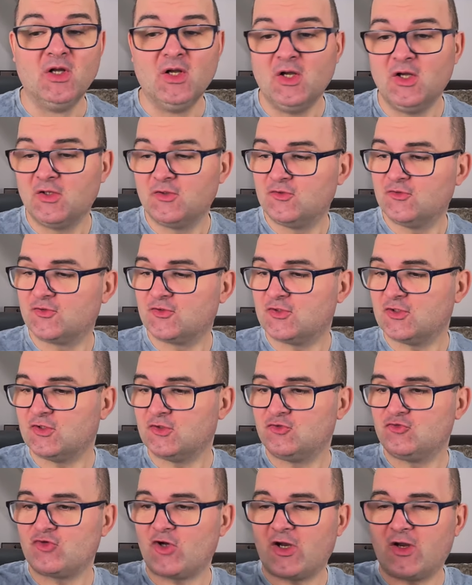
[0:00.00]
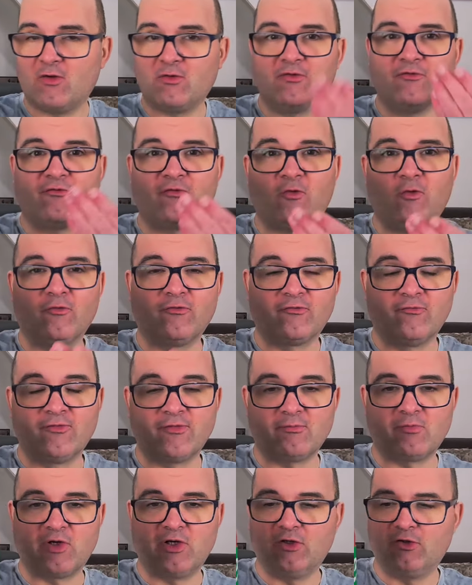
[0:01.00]
Just to try out this awesome
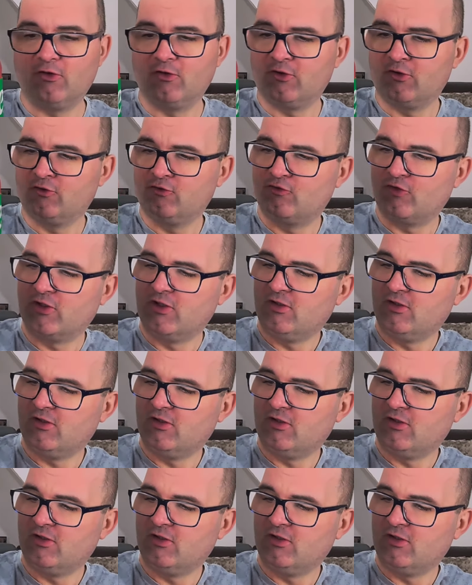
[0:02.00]
Sprite looking drink.